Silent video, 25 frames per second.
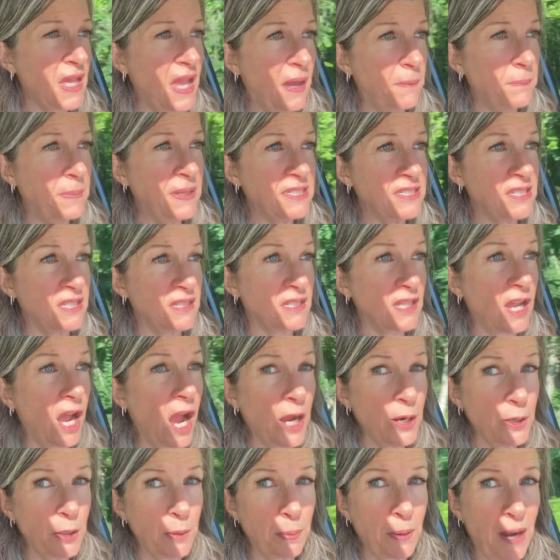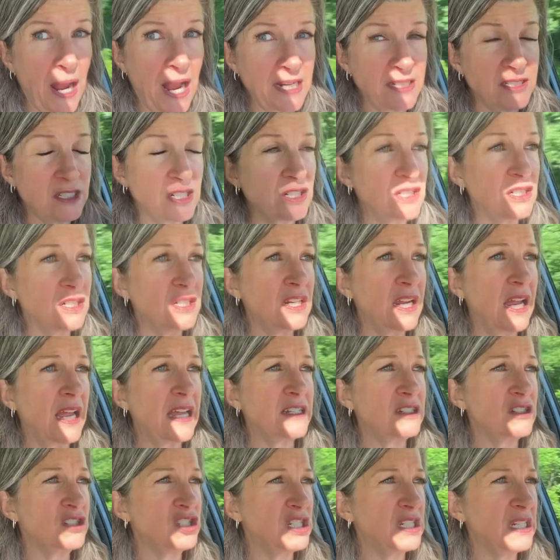had been to the chiropractor
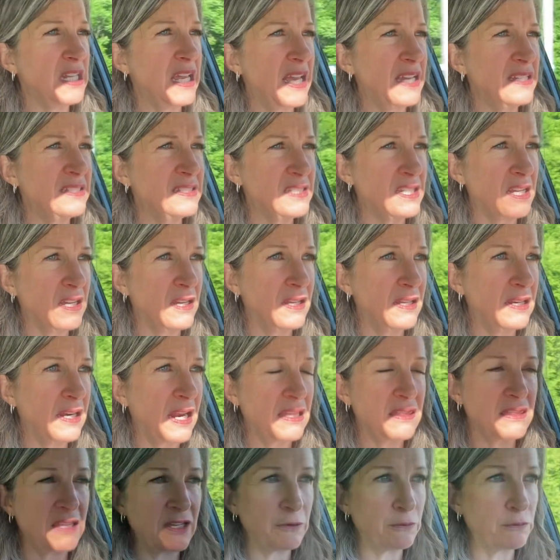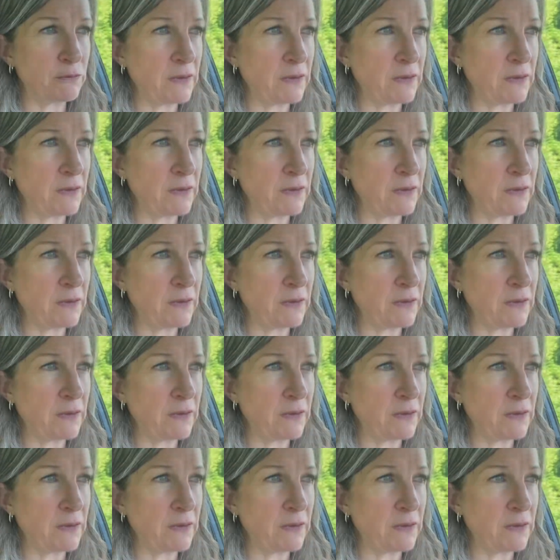and she had done, I think,